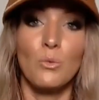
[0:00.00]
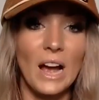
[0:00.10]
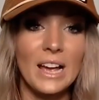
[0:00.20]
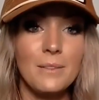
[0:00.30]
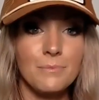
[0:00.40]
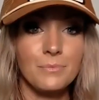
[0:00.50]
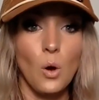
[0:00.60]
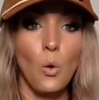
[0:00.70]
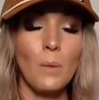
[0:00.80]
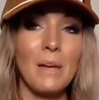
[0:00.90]
right?
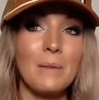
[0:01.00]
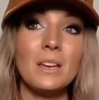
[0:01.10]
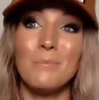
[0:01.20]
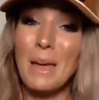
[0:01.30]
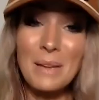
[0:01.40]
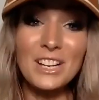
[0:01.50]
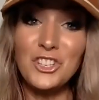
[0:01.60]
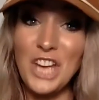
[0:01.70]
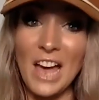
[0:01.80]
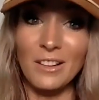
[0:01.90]
Or maybe it
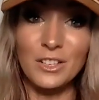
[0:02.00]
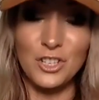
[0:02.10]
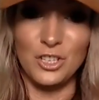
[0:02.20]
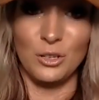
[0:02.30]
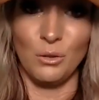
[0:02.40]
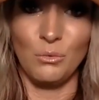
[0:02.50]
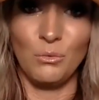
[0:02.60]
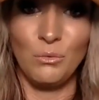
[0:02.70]
challenged you.